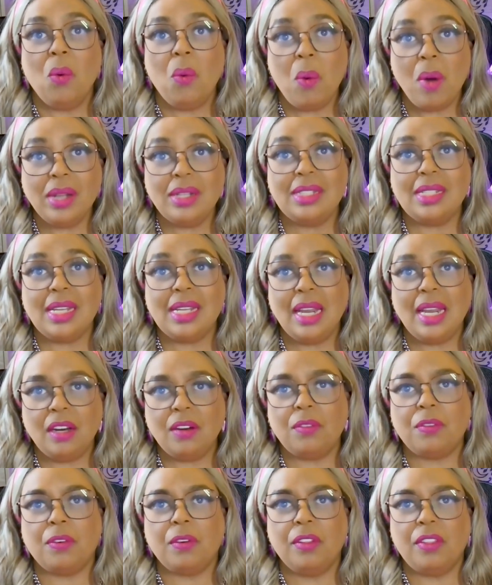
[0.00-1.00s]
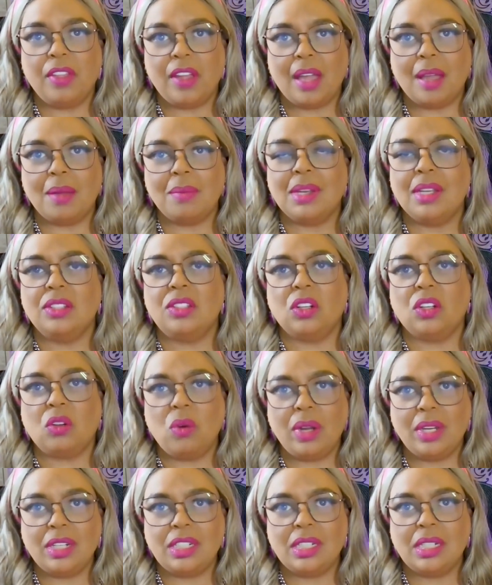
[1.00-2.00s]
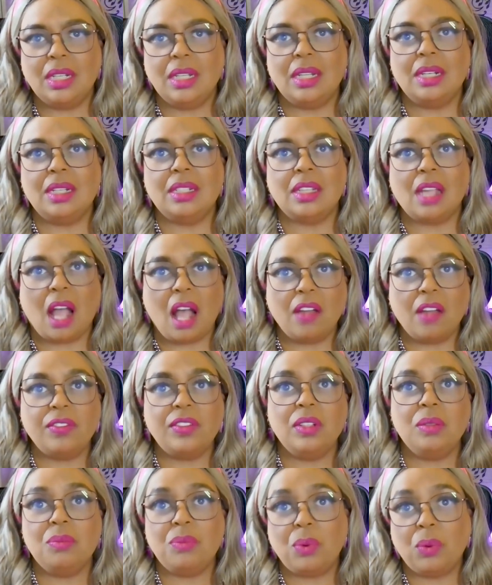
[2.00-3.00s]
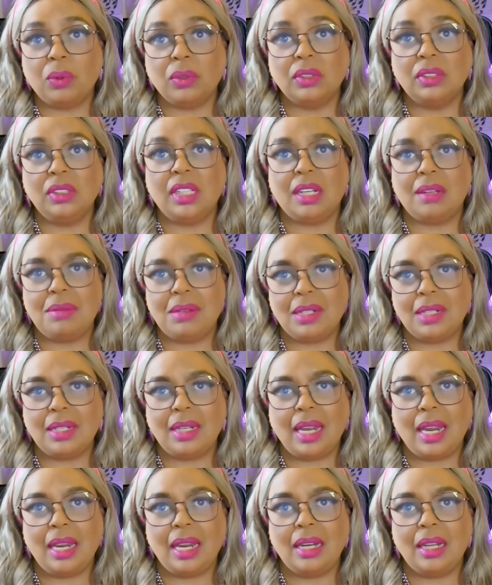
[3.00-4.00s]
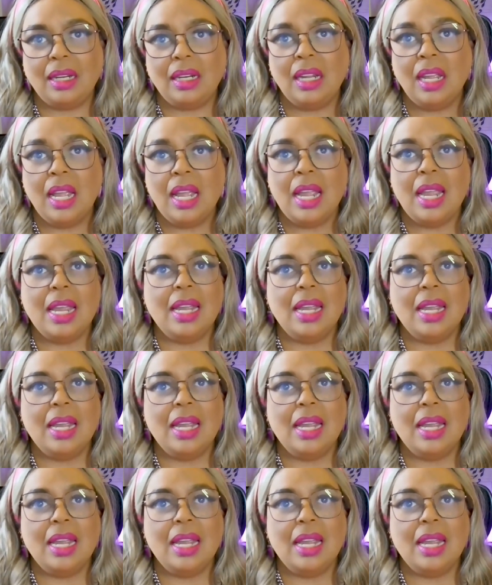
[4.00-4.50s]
What's in it for them is a question that is often poorly communicated